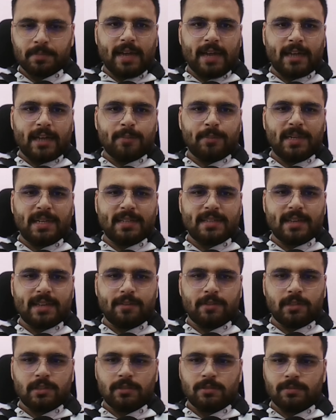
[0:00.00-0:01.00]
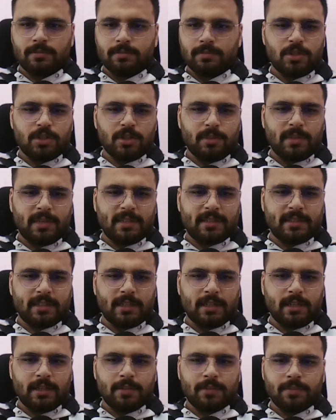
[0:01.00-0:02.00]
Knight bd7, bishop
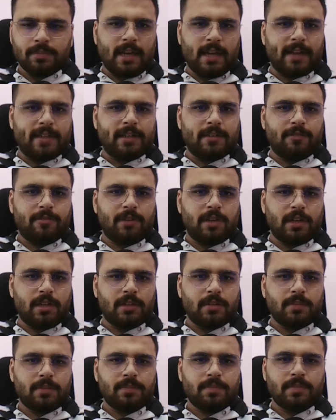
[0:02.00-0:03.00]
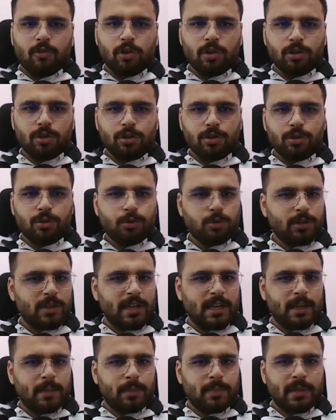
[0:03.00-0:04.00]
d3, knight f8. I won't go too
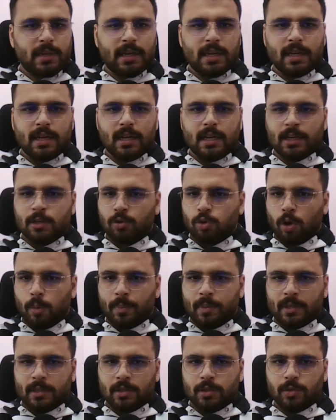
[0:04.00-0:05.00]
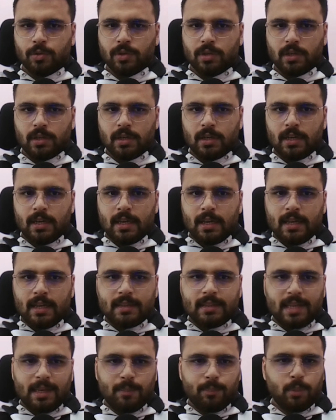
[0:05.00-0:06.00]
deep into opening theory.
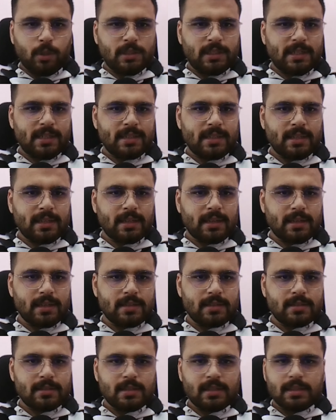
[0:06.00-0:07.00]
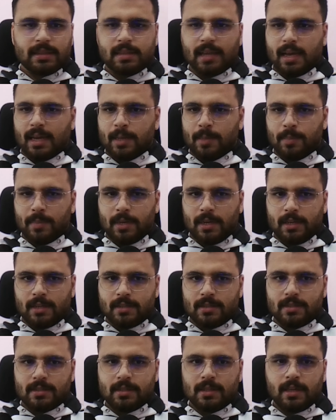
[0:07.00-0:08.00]
The important thing is the
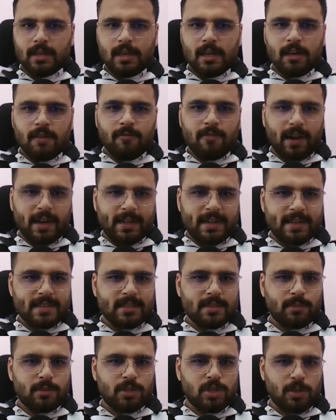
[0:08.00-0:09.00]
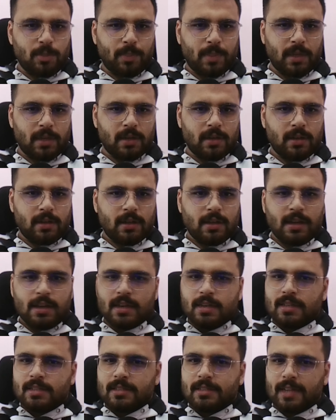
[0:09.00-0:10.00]
imbalance. White has the bishop pair,
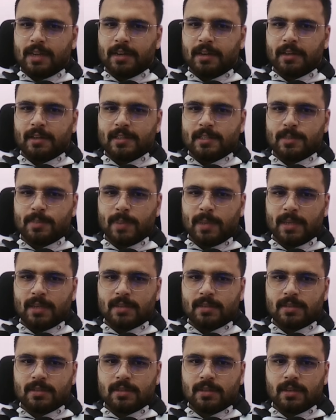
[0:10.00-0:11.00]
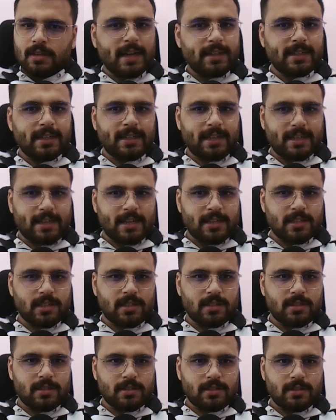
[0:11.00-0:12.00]
central space, and attacking
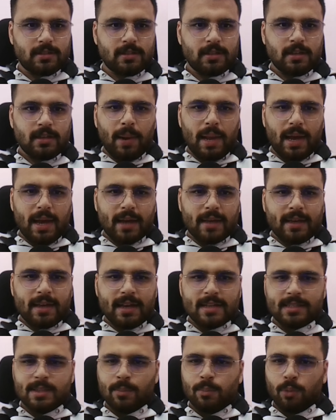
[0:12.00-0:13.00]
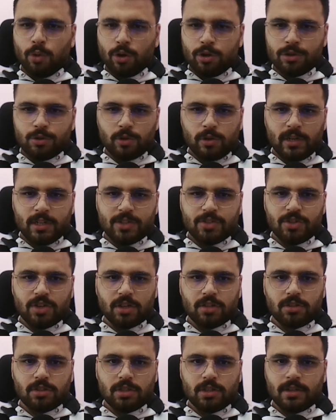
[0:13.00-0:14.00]
chances. Black has a more solid
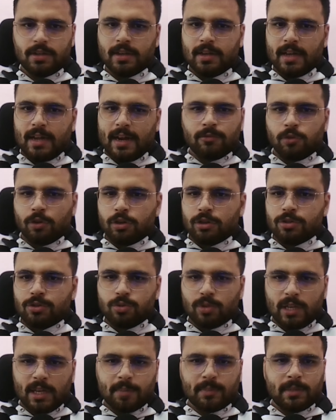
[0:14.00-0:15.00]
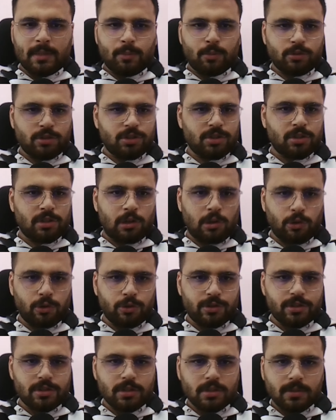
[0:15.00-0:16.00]
structure and wants to keep the position
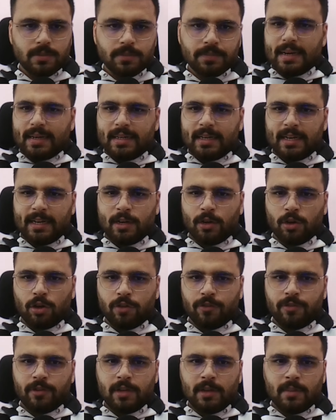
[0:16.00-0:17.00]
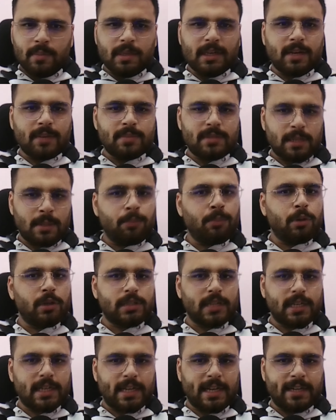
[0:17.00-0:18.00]
closed. That trade off becomes
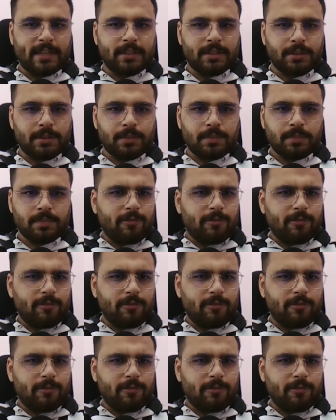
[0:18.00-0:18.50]
important later.